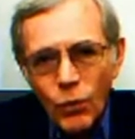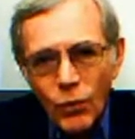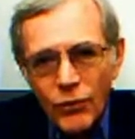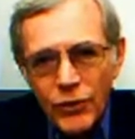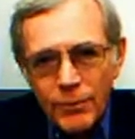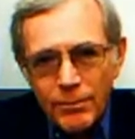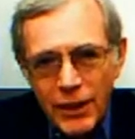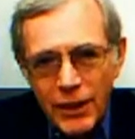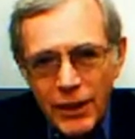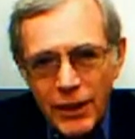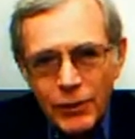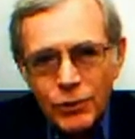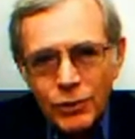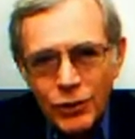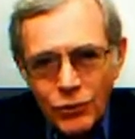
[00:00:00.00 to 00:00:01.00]
The
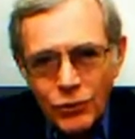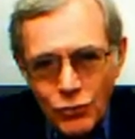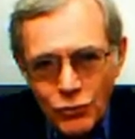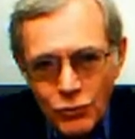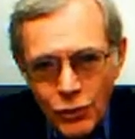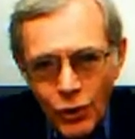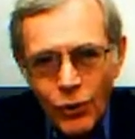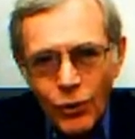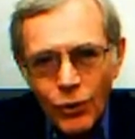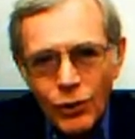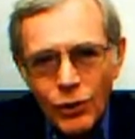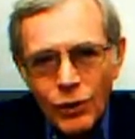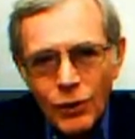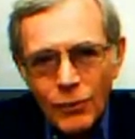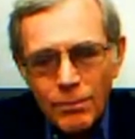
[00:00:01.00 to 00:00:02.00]
people who
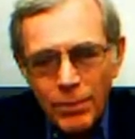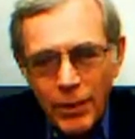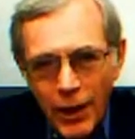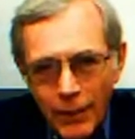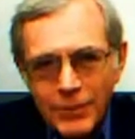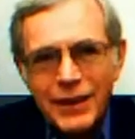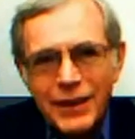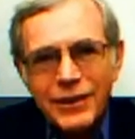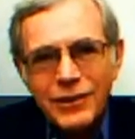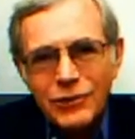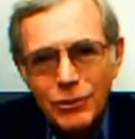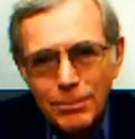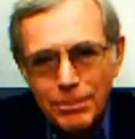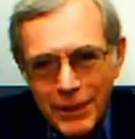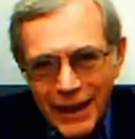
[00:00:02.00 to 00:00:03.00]
control public
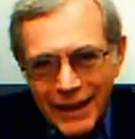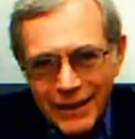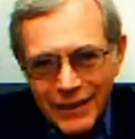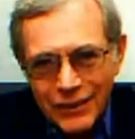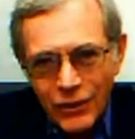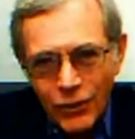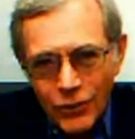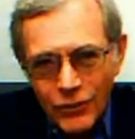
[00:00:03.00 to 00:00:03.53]
debate,